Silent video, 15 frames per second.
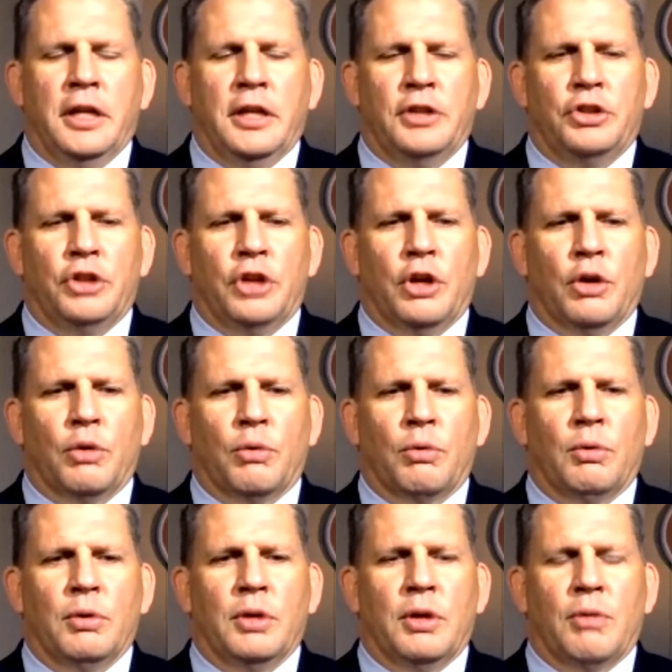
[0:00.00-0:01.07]
And so,
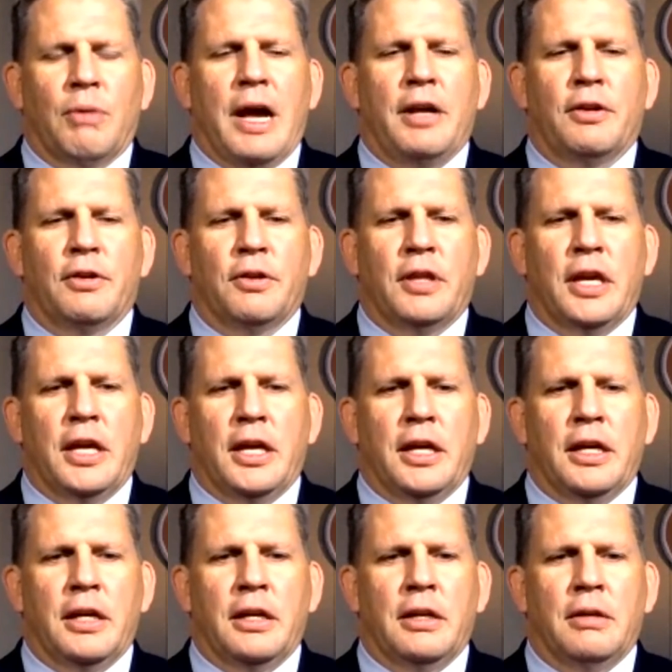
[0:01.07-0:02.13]
you know, rather
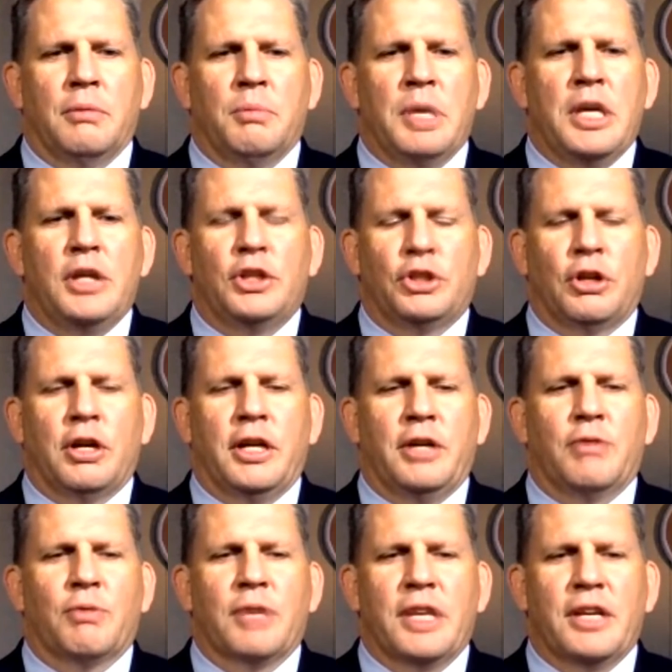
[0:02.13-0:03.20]
than me try
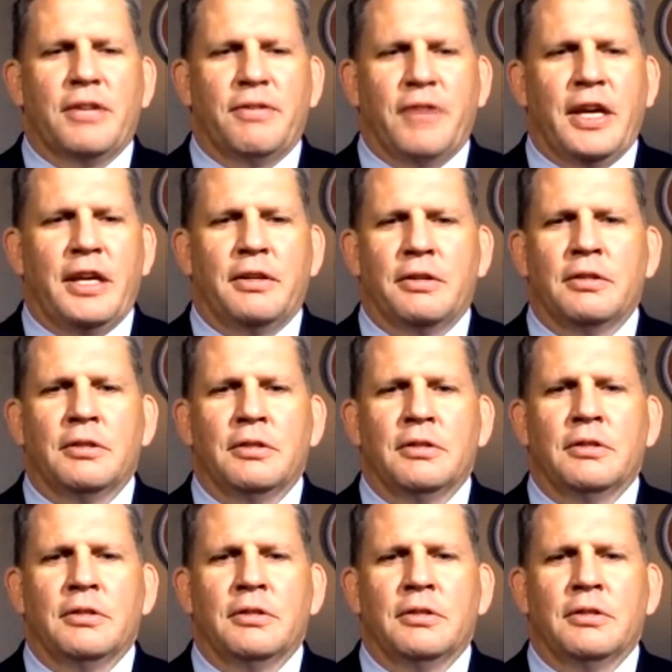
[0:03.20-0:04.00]
and reinvent